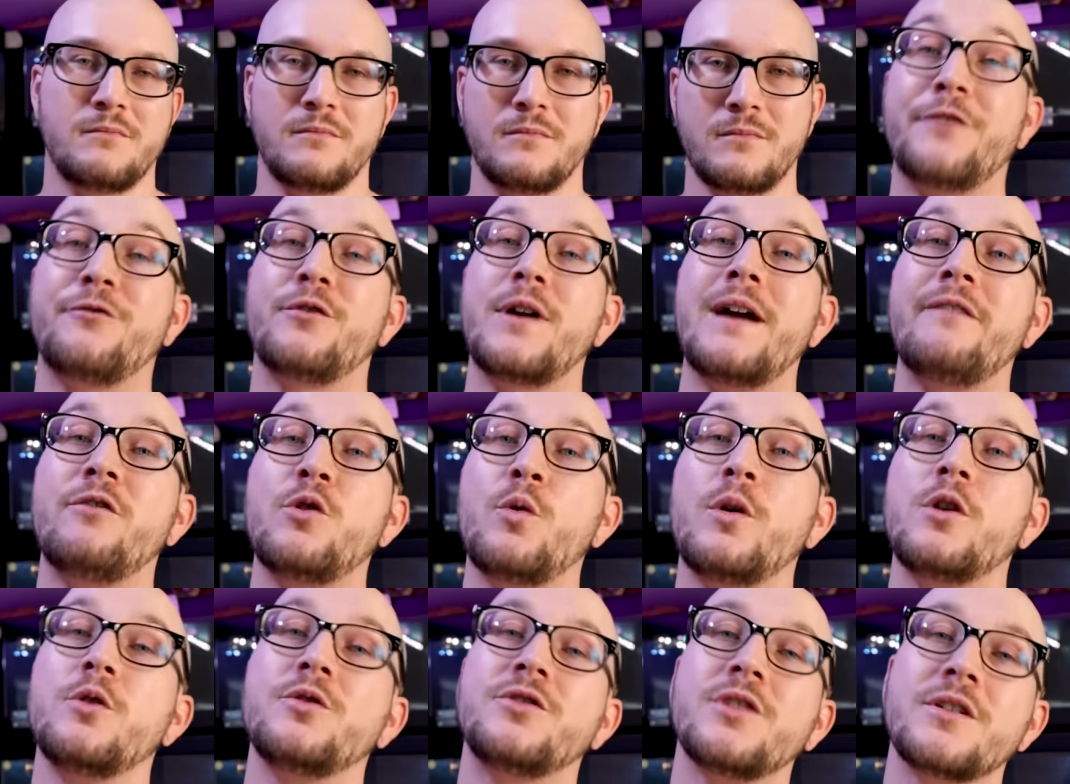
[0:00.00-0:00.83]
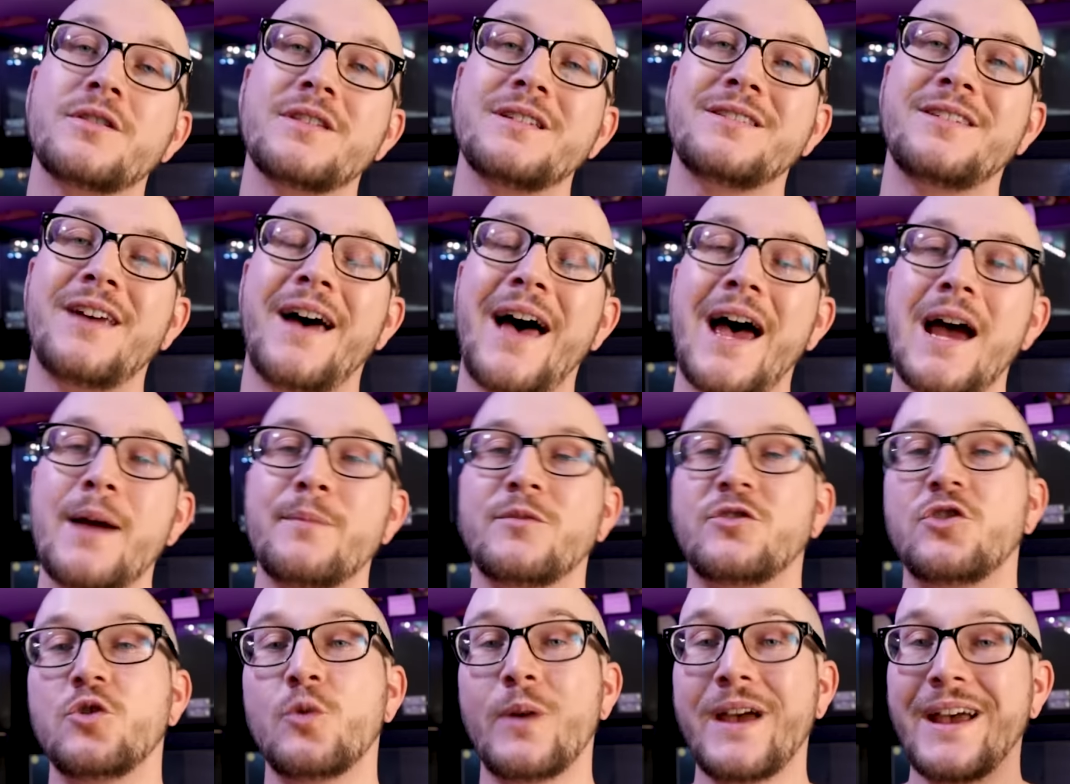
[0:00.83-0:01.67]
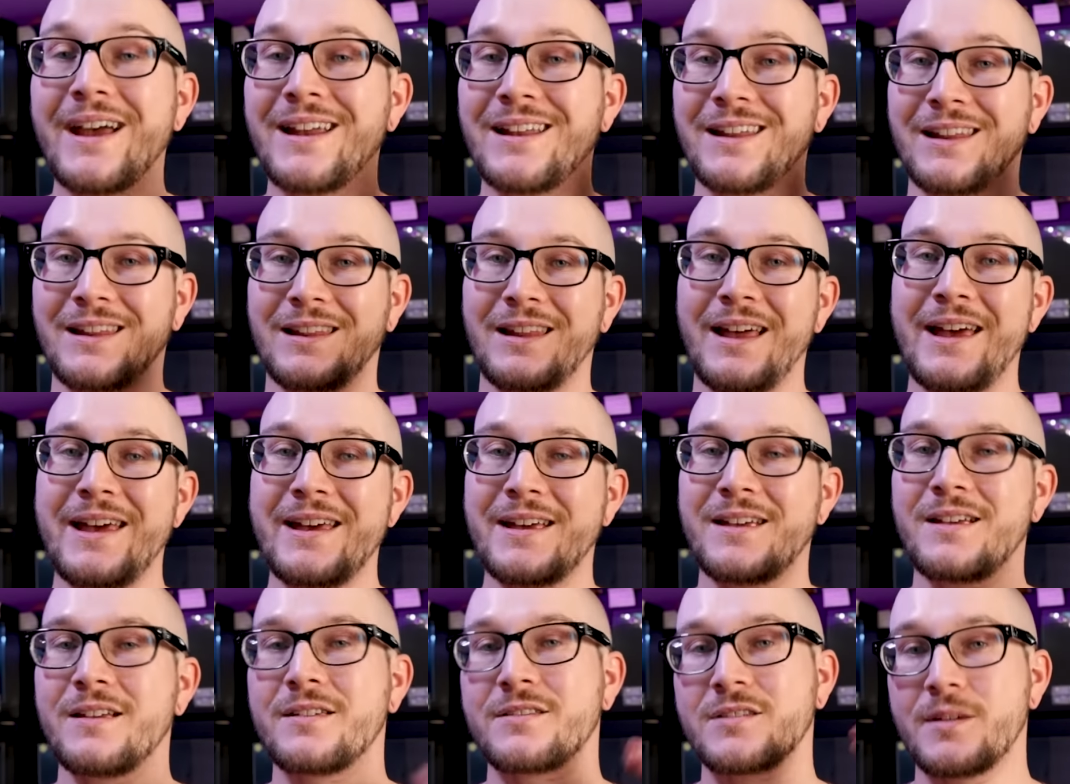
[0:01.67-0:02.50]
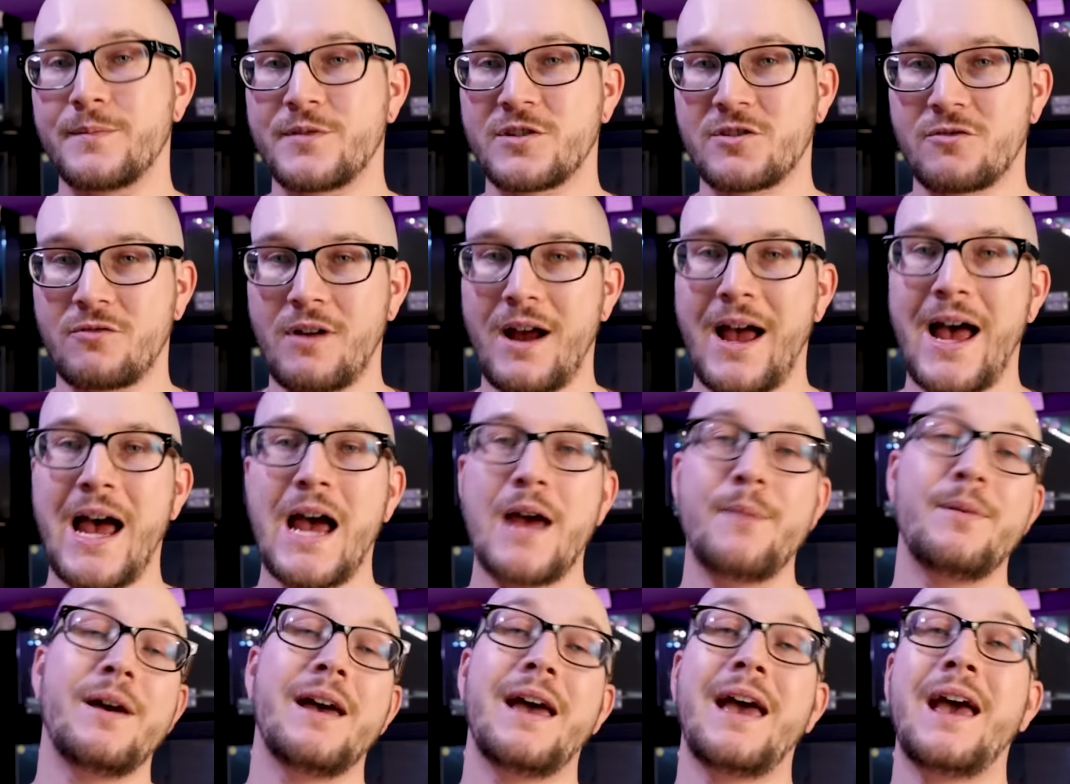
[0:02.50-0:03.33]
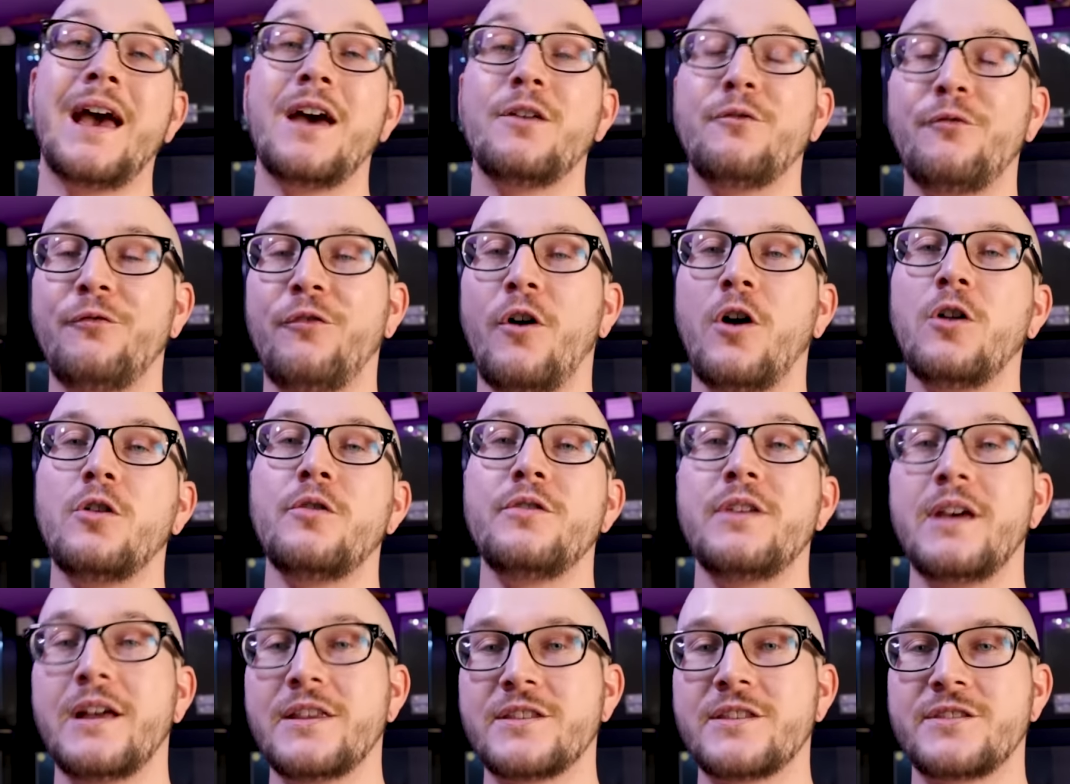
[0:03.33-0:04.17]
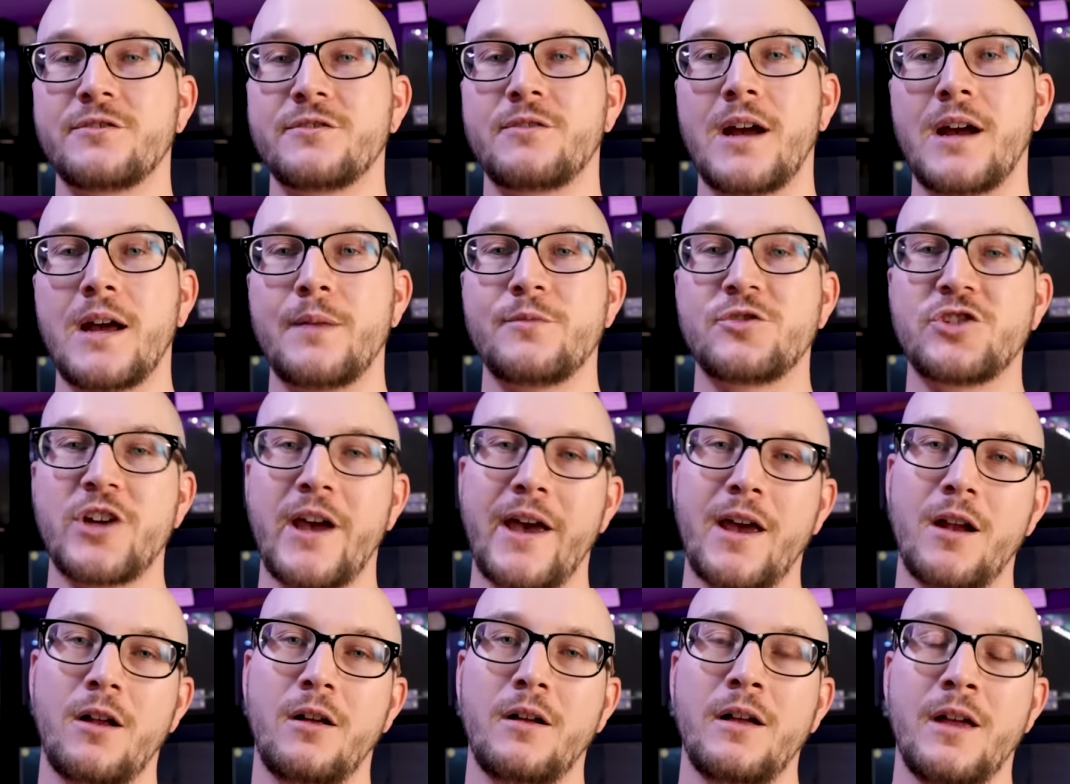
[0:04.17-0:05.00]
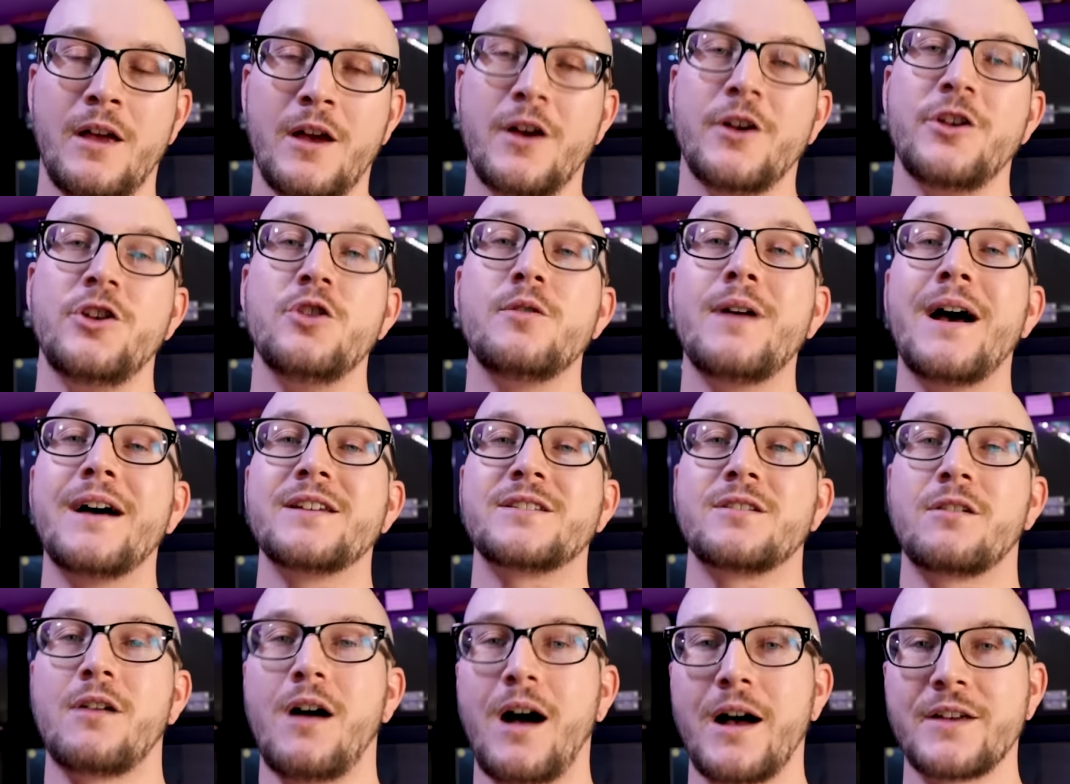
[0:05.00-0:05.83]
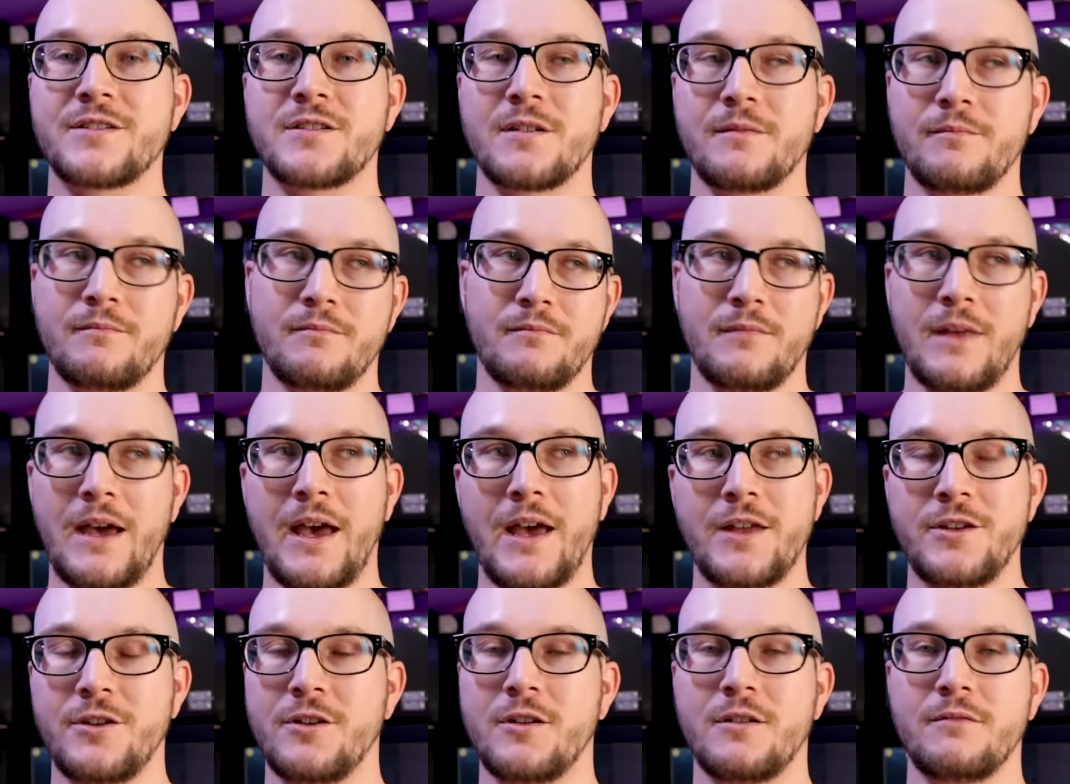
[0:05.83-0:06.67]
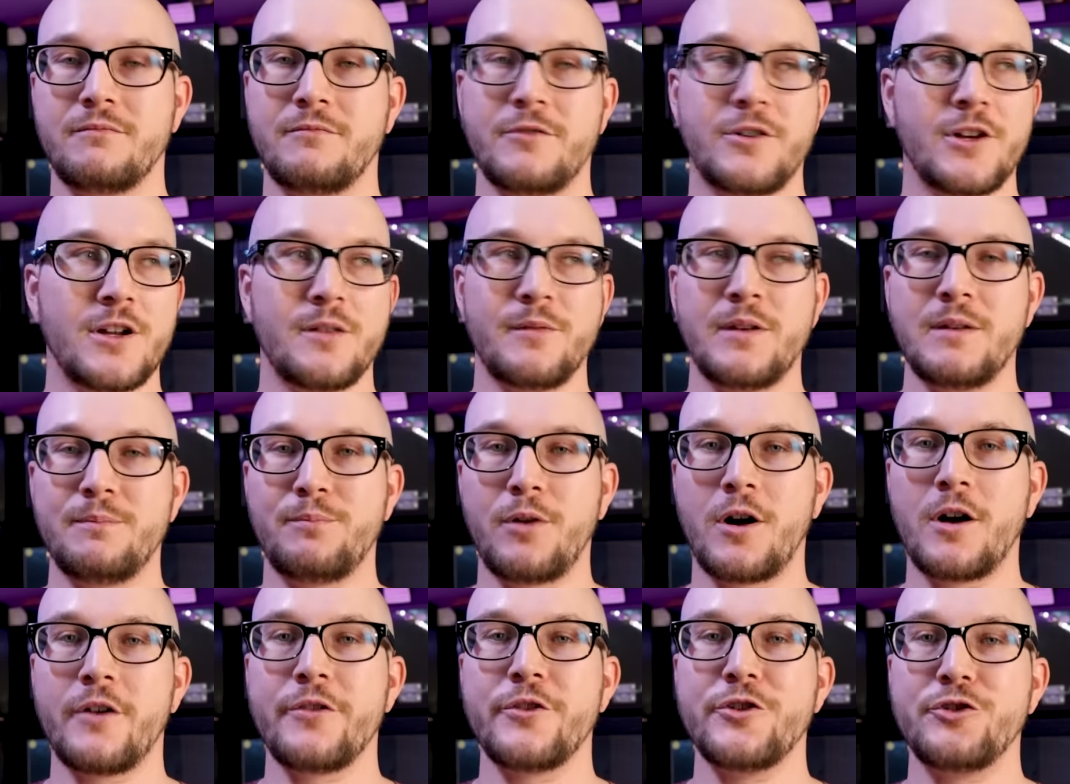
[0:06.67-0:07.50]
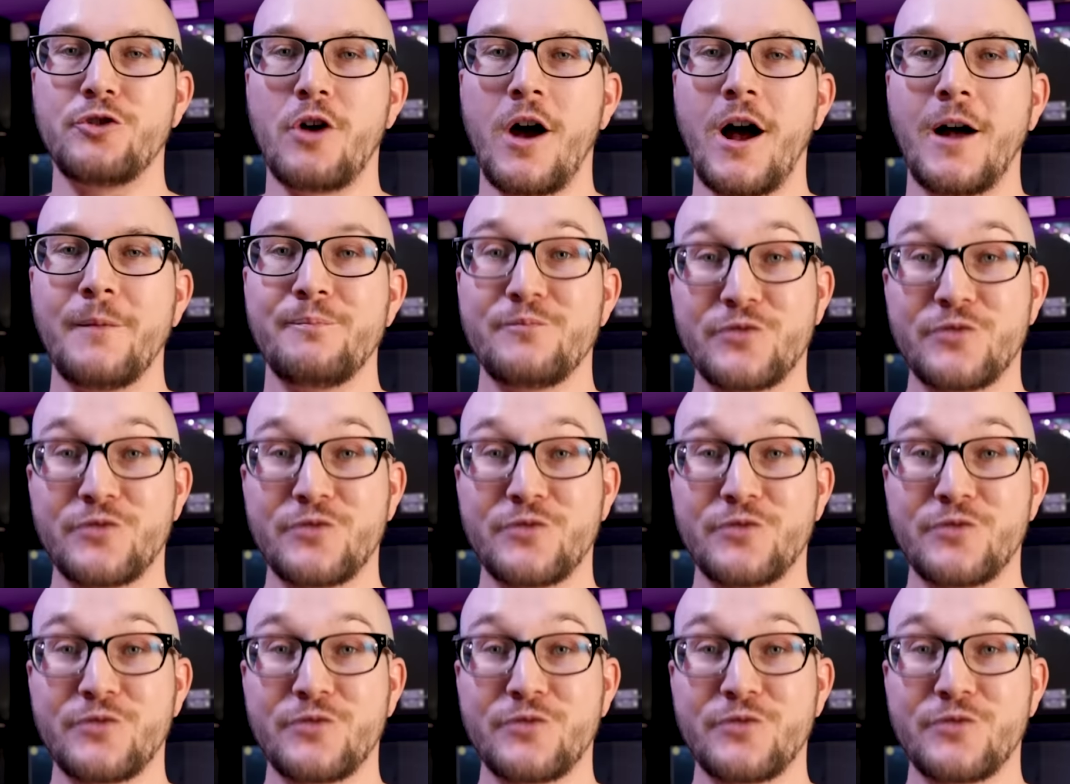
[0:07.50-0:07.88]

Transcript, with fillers: And for everyone who took the time to hit like, subscribe, and follow the Instagram channel, you guys are awesome and you're gonna be part of the draw.